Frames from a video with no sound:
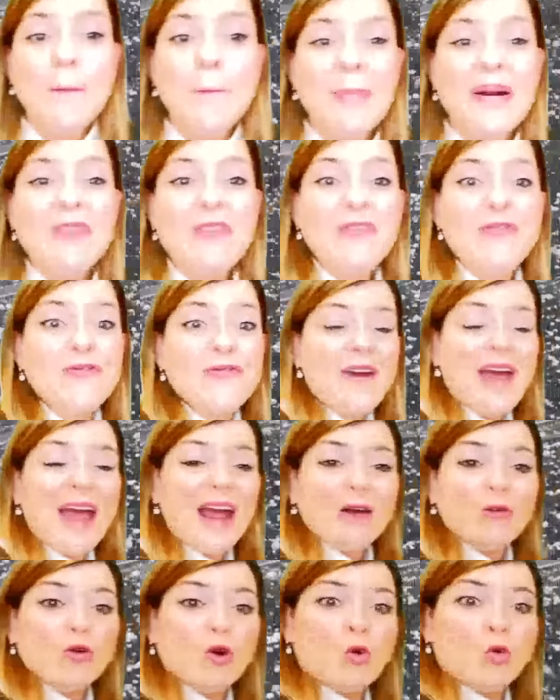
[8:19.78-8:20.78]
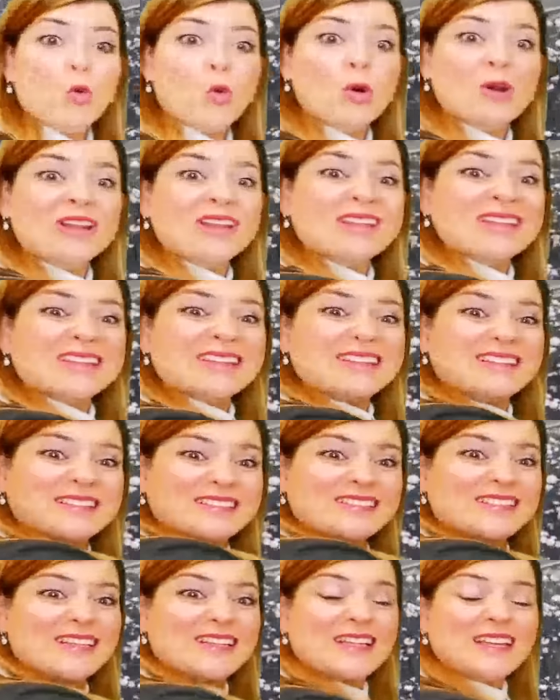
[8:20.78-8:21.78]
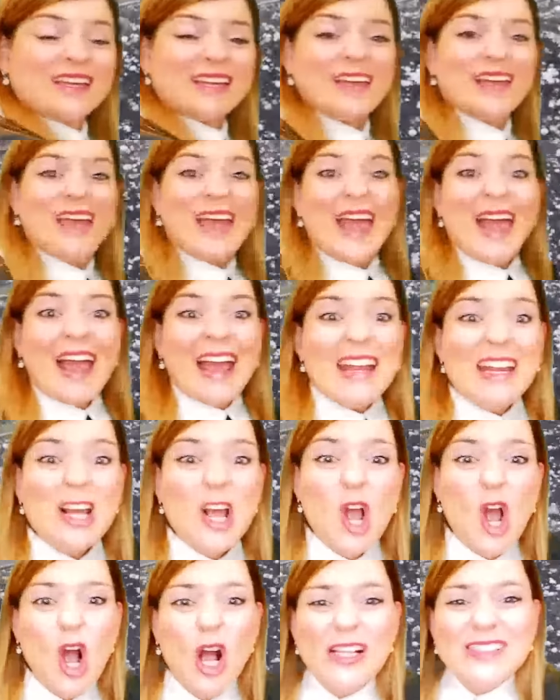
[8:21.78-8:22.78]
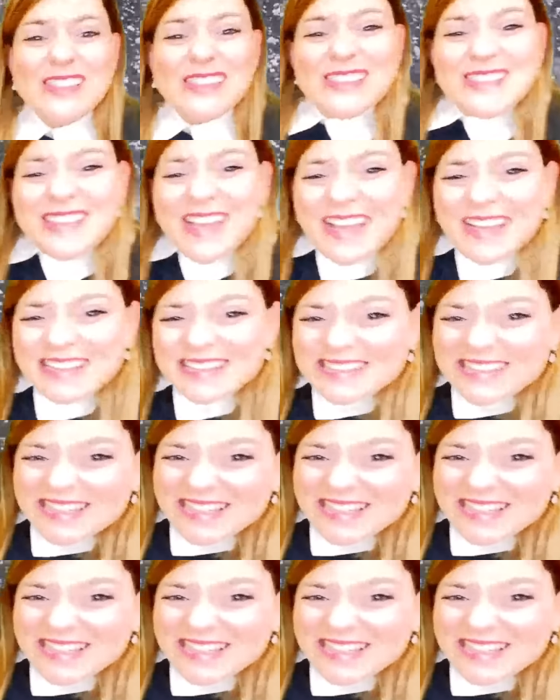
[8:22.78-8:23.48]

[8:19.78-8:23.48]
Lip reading: but Pharaoh wouldn't listen. And God sent